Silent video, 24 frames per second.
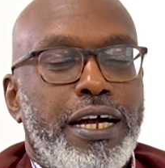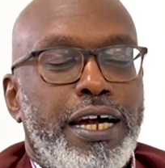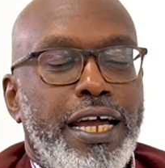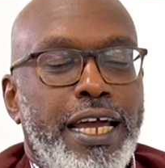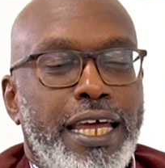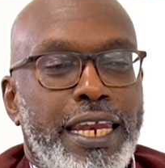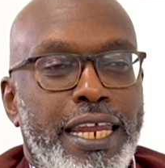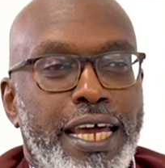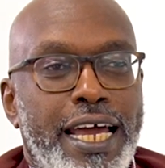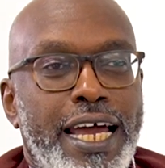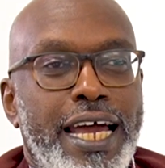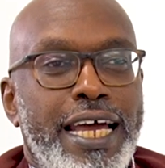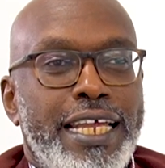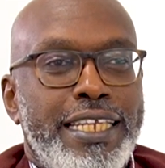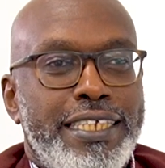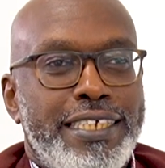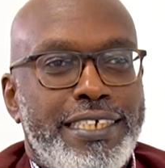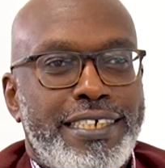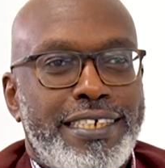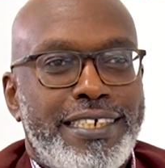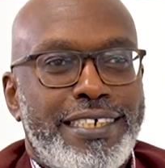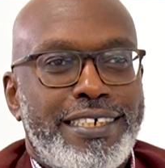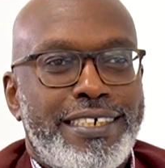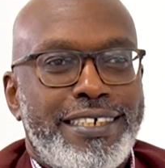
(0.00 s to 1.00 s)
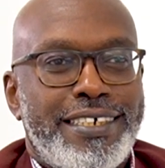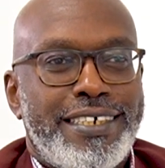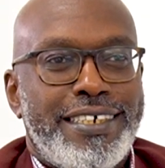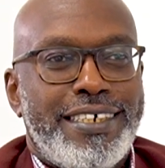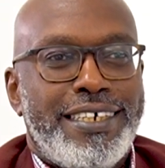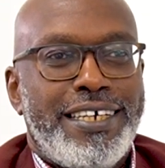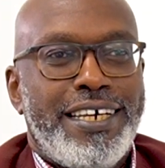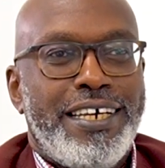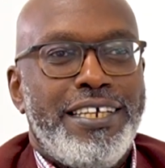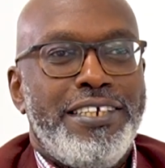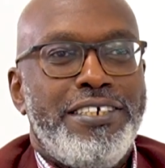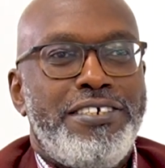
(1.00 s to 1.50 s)
enhance
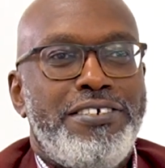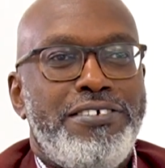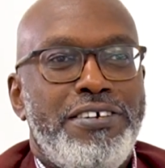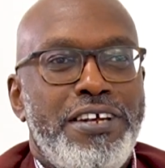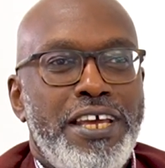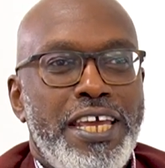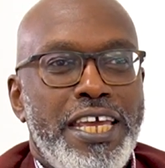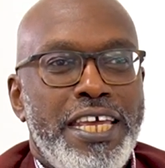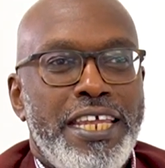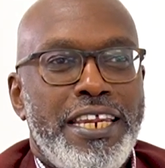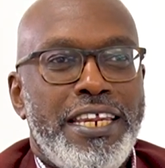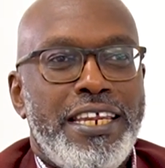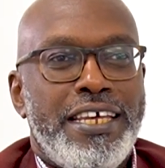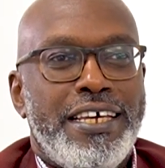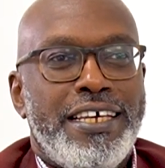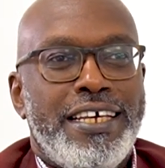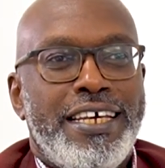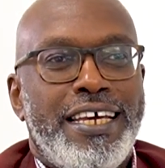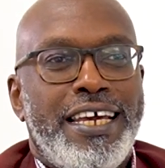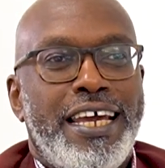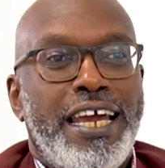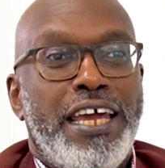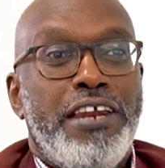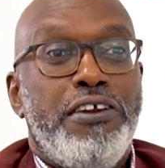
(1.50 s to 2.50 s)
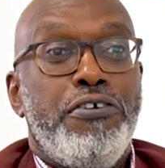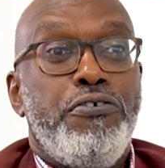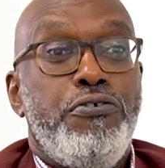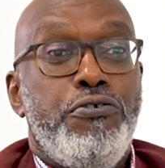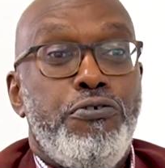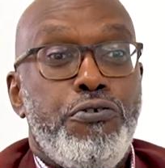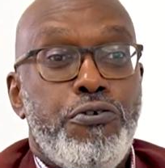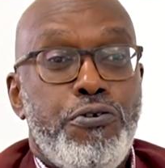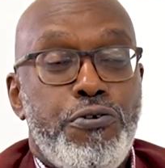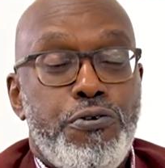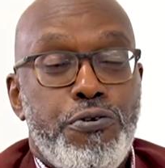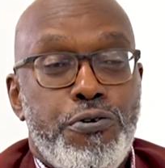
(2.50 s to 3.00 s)
and train and
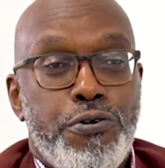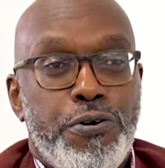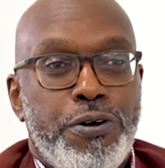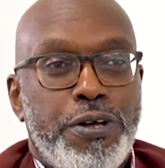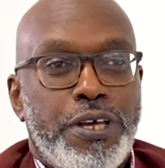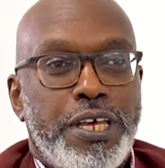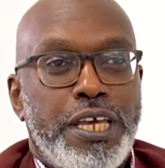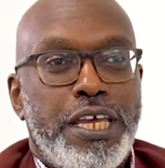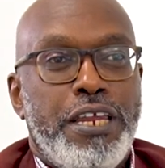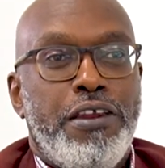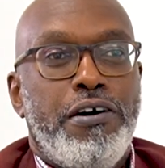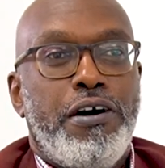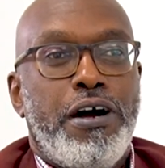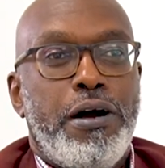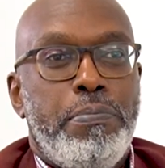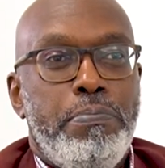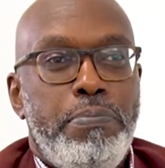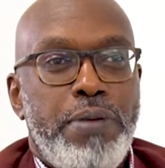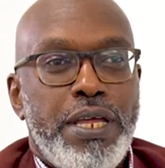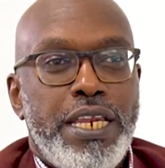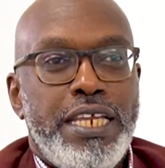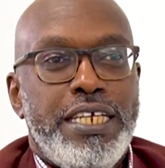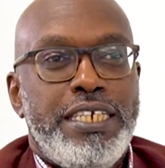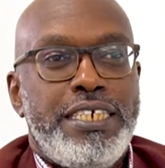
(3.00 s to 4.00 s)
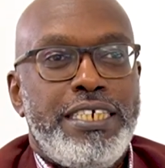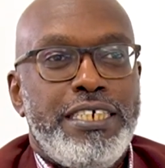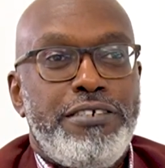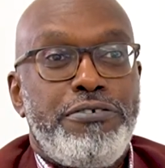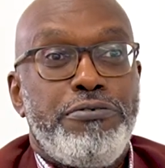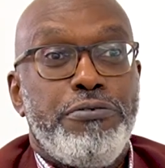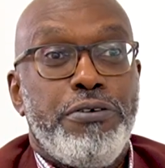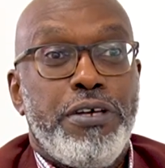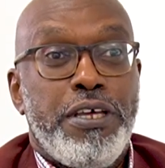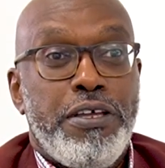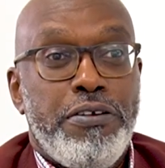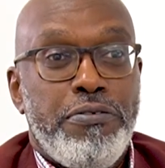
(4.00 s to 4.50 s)
grow in our ability
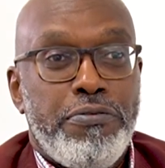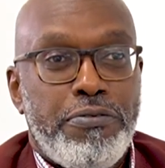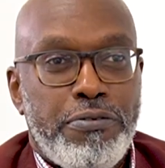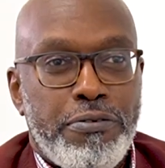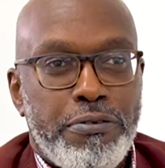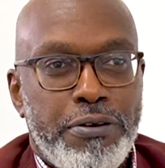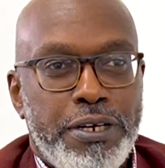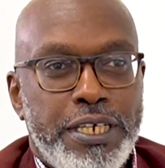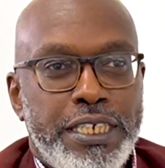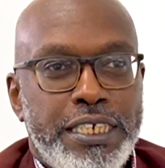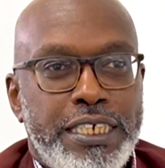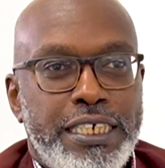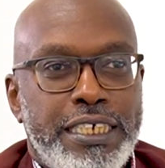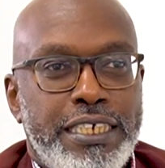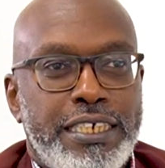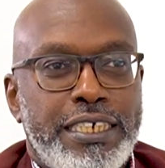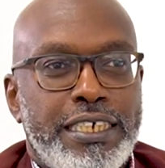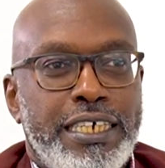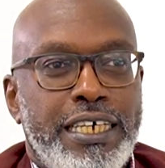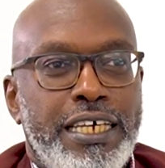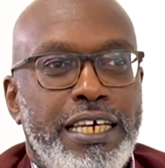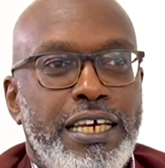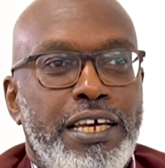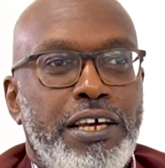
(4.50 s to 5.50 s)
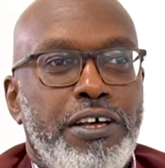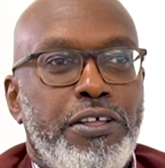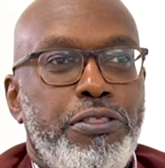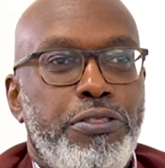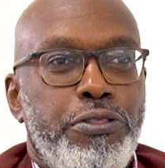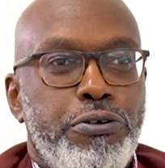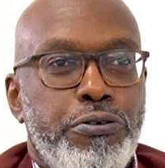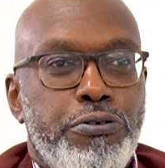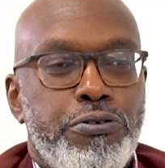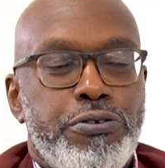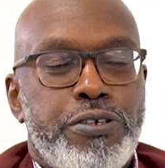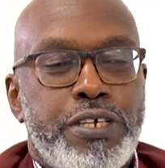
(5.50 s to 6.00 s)
to influence
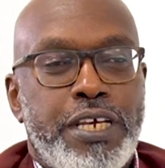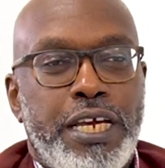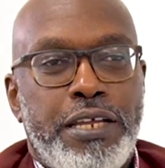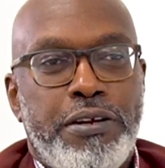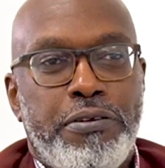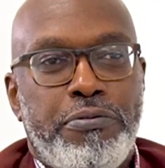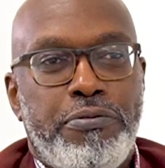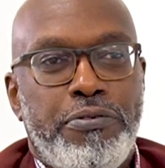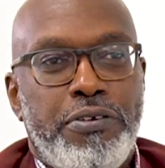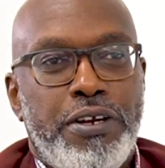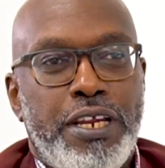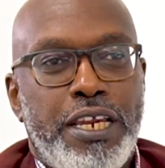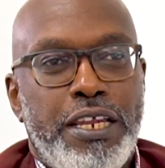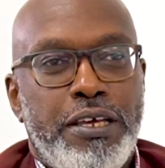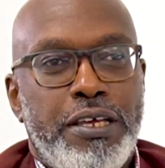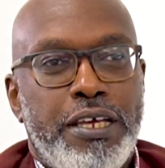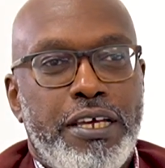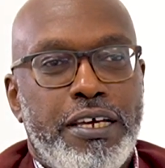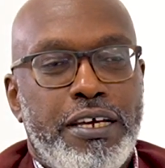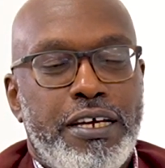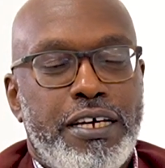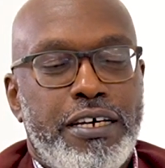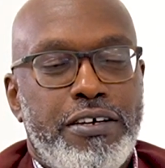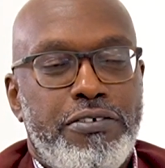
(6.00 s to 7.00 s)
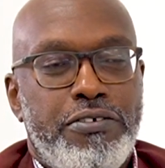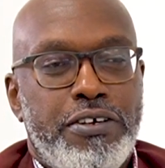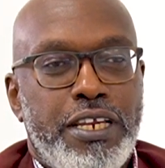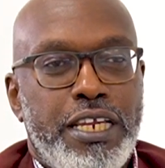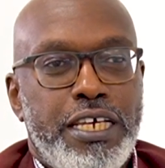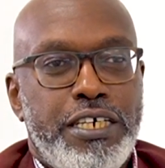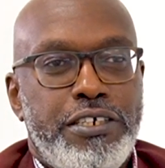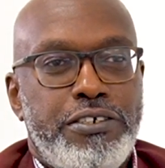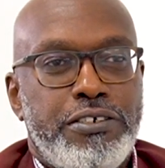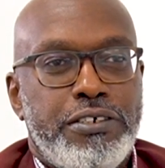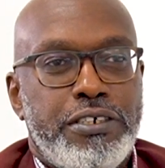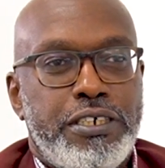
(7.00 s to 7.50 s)
those kind of
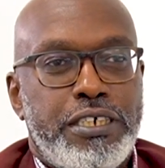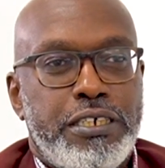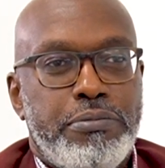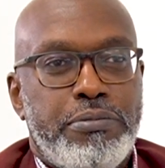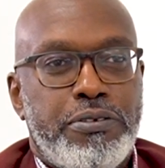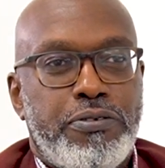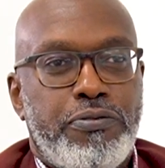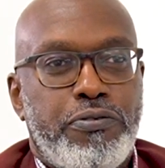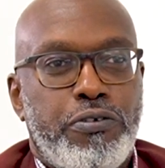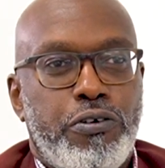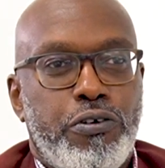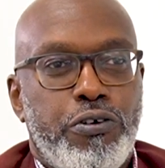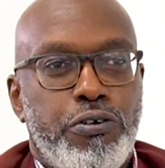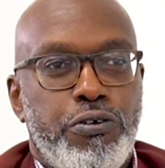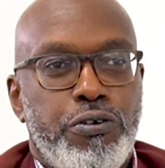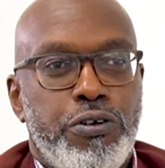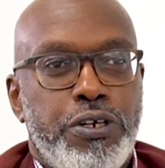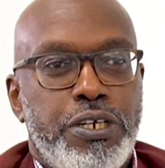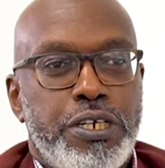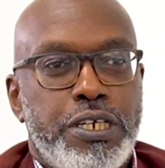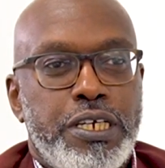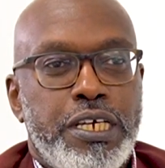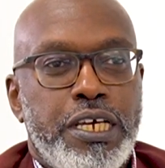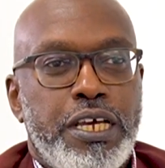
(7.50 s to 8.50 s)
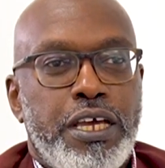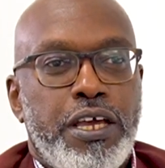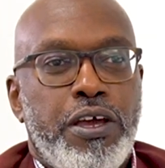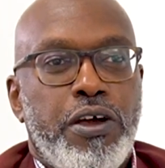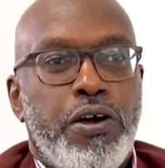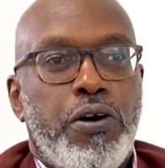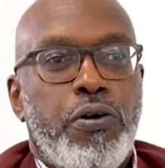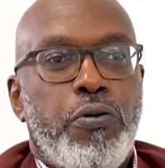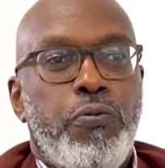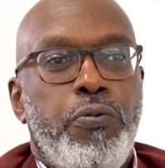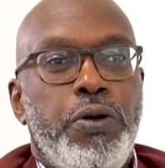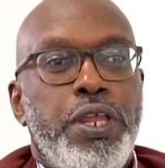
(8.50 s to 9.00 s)
relationships for good.
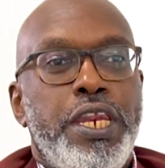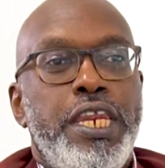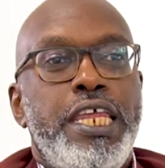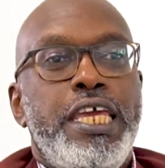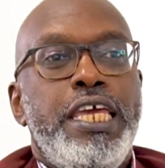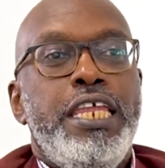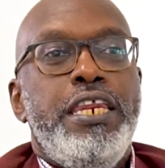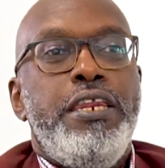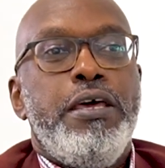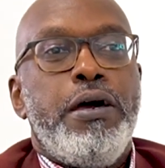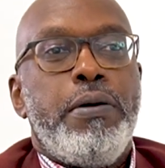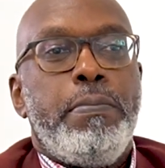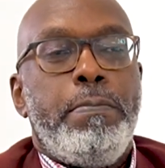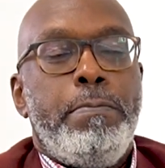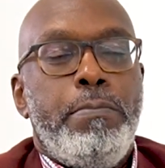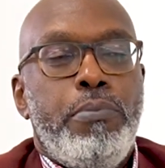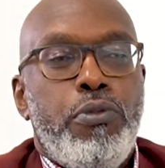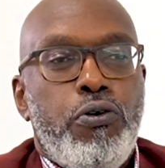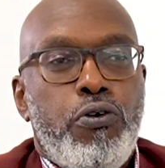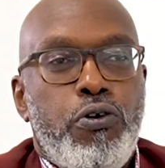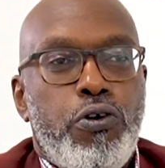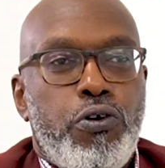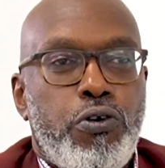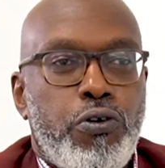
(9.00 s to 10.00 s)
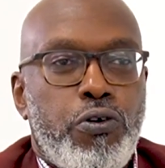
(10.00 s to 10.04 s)
We need more